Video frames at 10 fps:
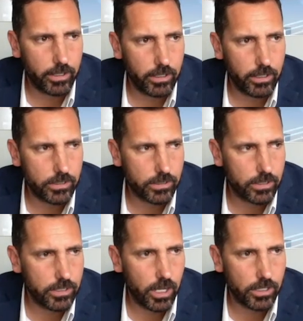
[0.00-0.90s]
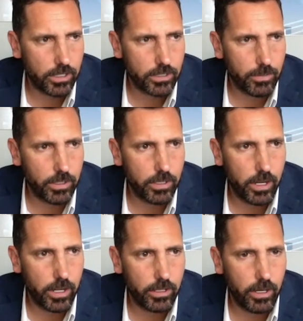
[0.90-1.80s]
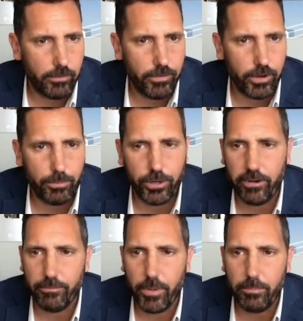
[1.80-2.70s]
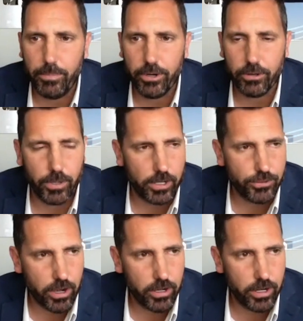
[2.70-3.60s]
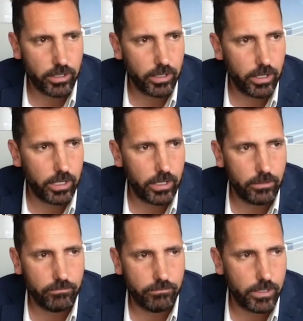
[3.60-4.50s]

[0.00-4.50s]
he's awesome, and I'm very proud of my beard. But I traded in any